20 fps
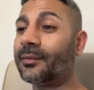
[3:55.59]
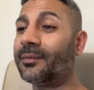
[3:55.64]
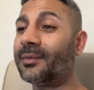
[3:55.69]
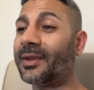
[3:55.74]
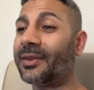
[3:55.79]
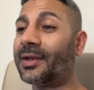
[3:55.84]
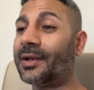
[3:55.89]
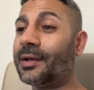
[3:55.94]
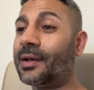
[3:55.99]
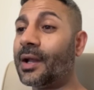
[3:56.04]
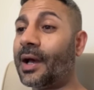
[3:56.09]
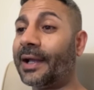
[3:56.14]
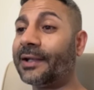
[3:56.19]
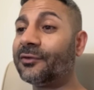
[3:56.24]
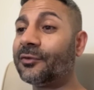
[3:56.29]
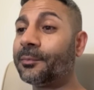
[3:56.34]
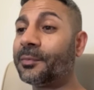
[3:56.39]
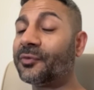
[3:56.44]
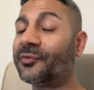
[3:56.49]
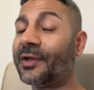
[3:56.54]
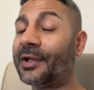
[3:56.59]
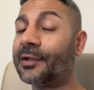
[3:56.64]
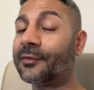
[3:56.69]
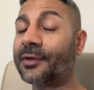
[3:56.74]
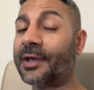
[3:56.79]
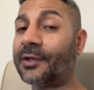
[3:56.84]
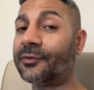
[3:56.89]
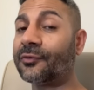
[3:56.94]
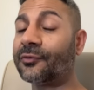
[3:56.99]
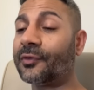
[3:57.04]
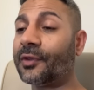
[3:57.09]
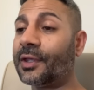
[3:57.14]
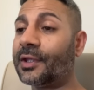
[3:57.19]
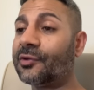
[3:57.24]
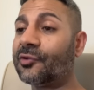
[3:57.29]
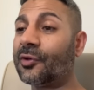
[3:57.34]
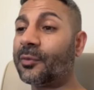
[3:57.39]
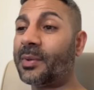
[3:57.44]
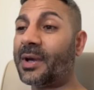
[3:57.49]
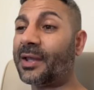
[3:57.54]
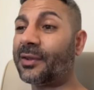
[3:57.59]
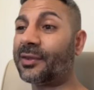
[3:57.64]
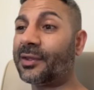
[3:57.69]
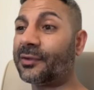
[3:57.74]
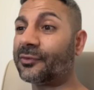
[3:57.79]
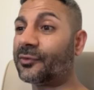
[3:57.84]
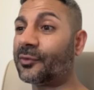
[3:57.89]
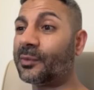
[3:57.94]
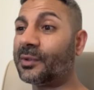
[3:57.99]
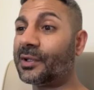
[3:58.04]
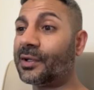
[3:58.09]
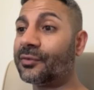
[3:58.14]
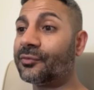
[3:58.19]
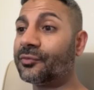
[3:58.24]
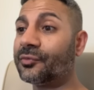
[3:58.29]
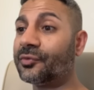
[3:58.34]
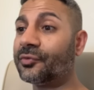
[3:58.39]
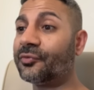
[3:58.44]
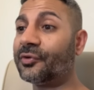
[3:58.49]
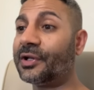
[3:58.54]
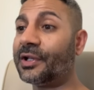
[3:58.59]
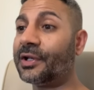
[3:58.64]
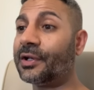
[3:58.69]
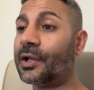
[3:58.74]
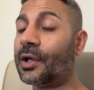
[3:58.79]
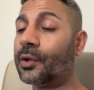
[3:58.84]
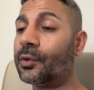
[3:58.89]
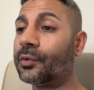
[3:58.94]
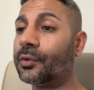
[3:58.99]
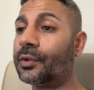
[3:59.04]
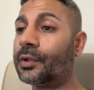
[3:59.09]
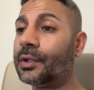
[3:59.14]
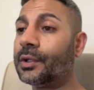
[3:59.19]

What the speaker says: I think 90% of cases are idiopathic, so we don't really know